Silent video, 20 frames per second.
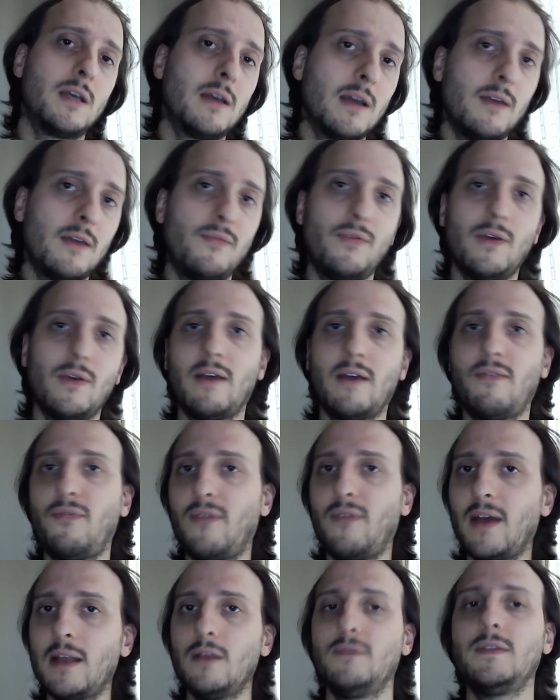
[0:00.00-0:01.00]
if you are a
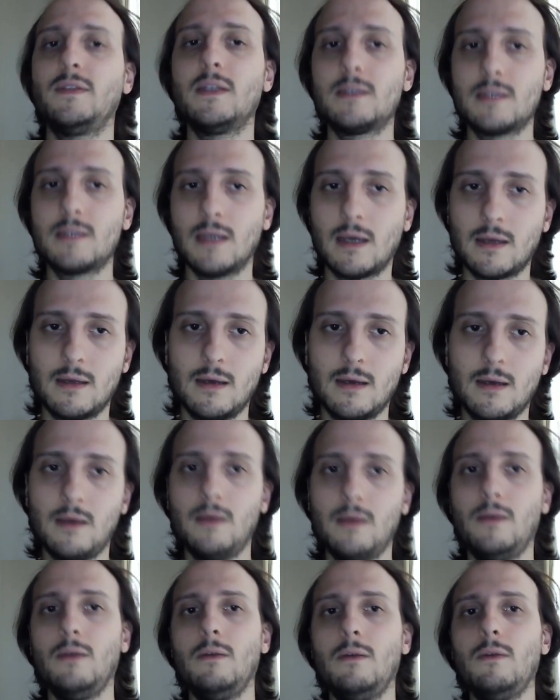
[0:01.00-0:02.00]
fan of the saga,
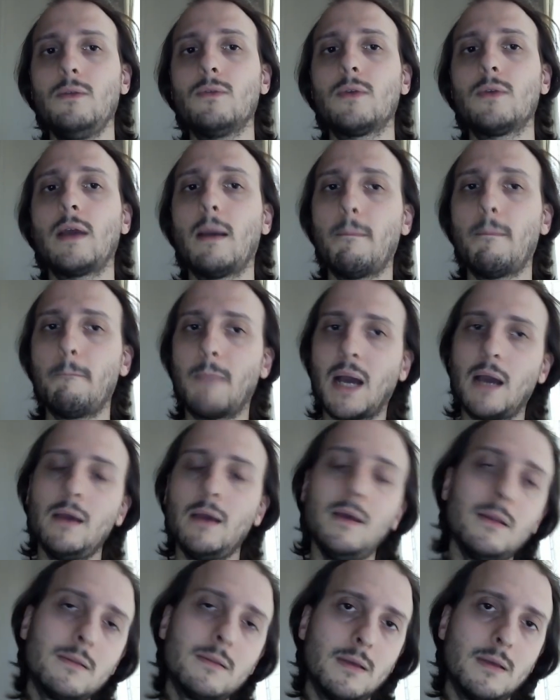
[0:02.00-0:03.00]
you can buy
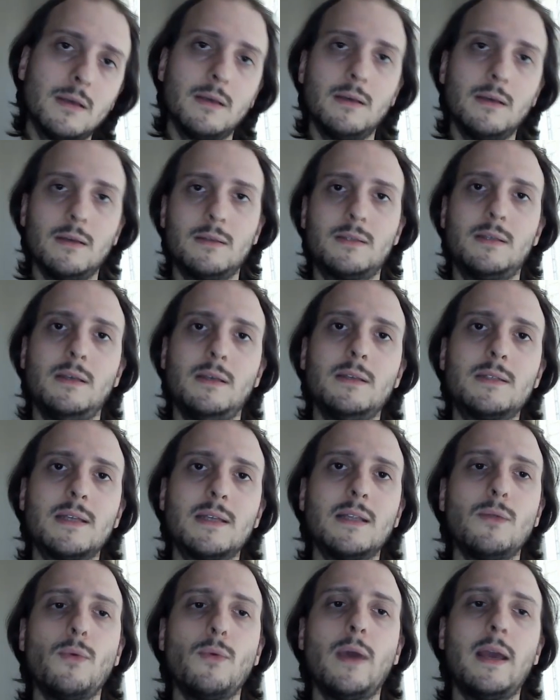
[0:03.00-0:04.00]
it. It's
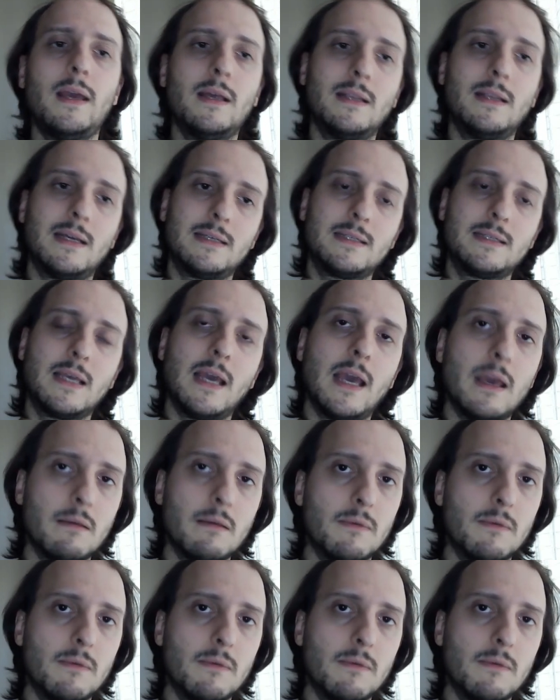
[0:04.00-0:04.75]
anyway a nice game.